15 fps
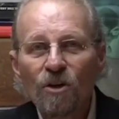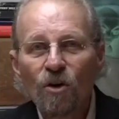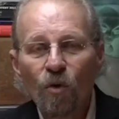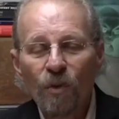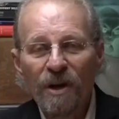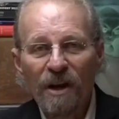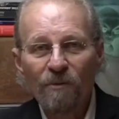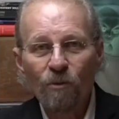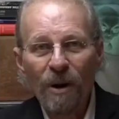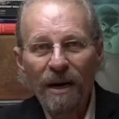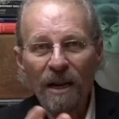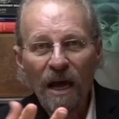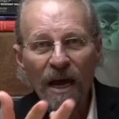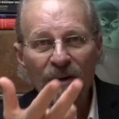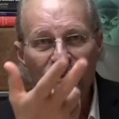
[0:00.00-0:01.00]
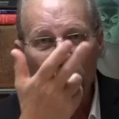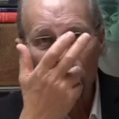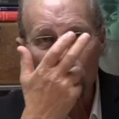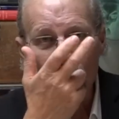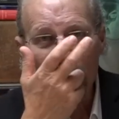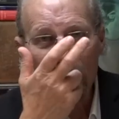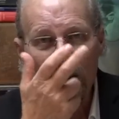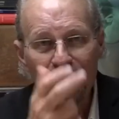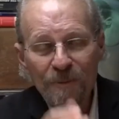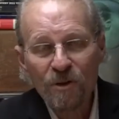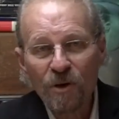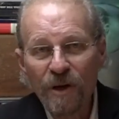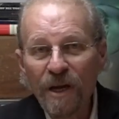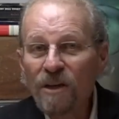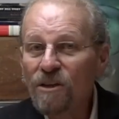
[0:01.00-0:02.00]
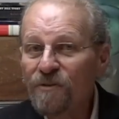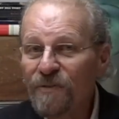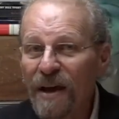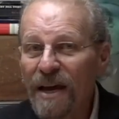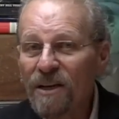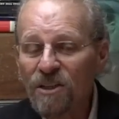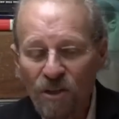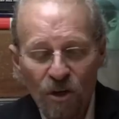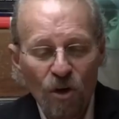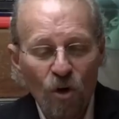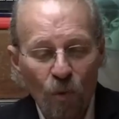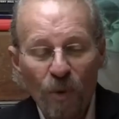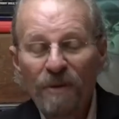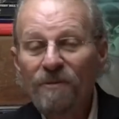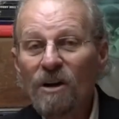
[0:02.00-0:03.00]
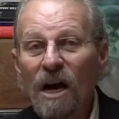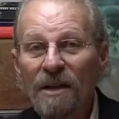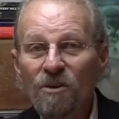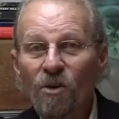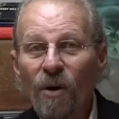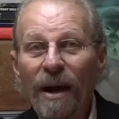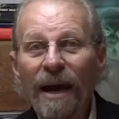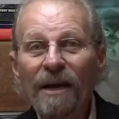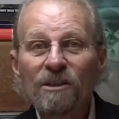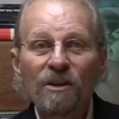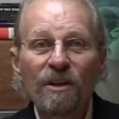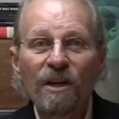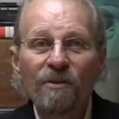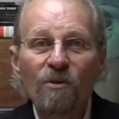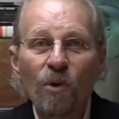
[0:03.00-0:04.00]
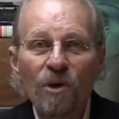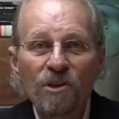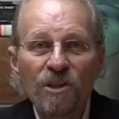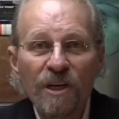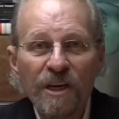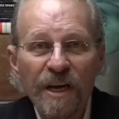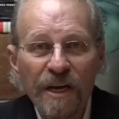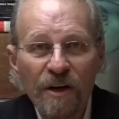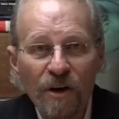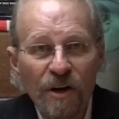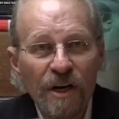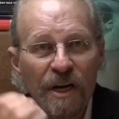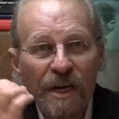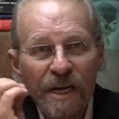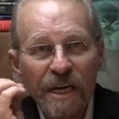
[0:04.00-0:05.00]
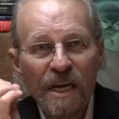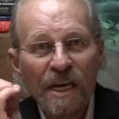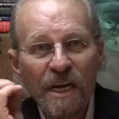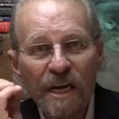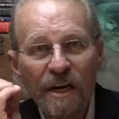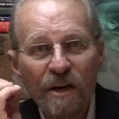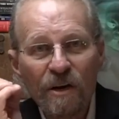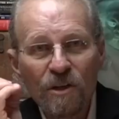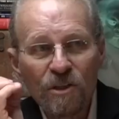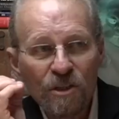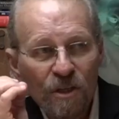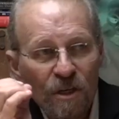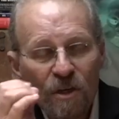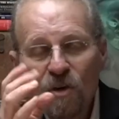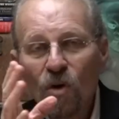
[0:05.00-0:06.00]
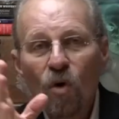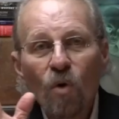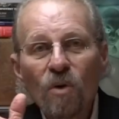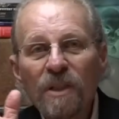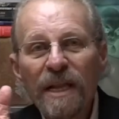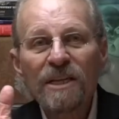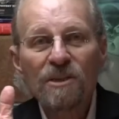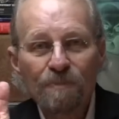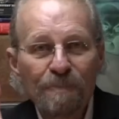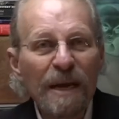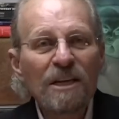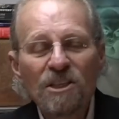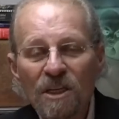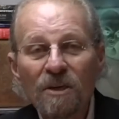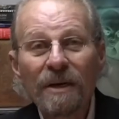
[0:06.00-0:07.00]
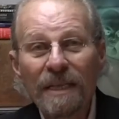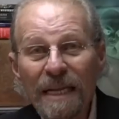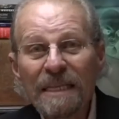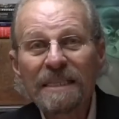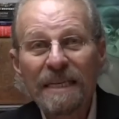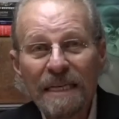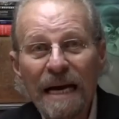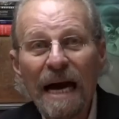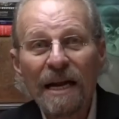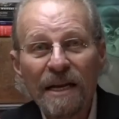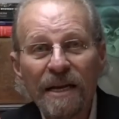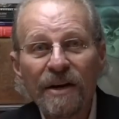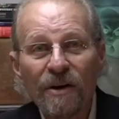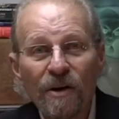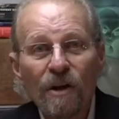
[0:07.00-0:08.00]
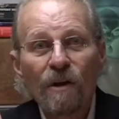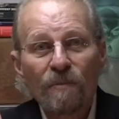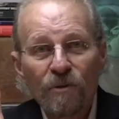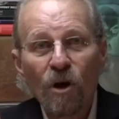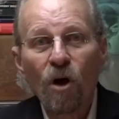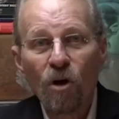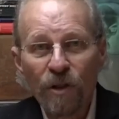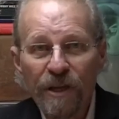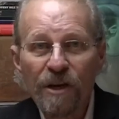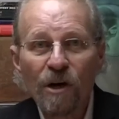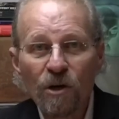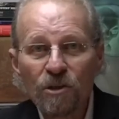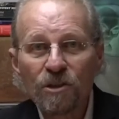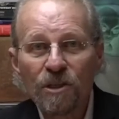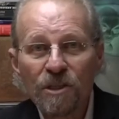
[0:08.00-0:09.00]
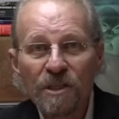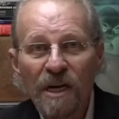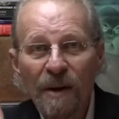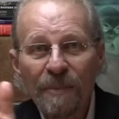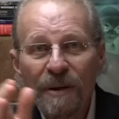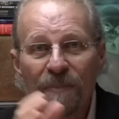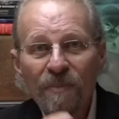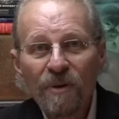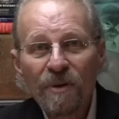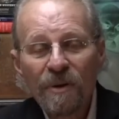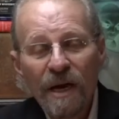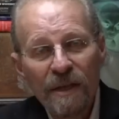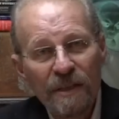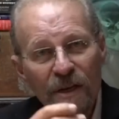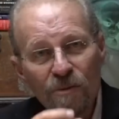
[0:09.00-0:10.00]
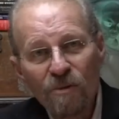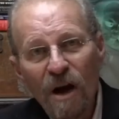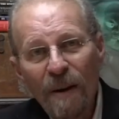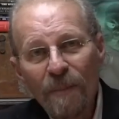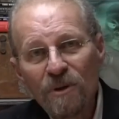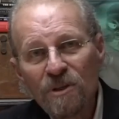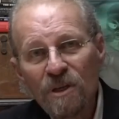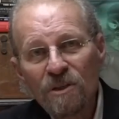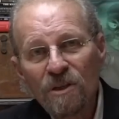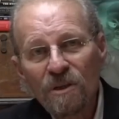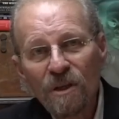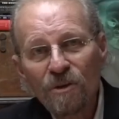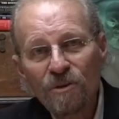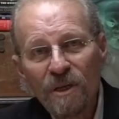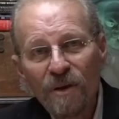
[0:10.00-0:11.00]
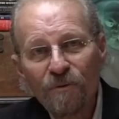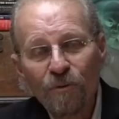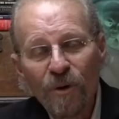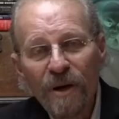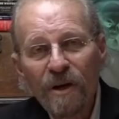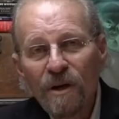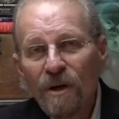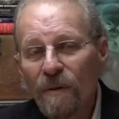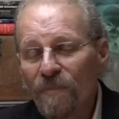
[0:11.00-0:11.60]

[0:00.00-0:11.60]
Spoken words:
We have red eyes that are right up to his face. We've got grays. And then, of course, the kicker, he hears, let's get out of here. The Holy Ghost is coming. And then Rob was instantly set free.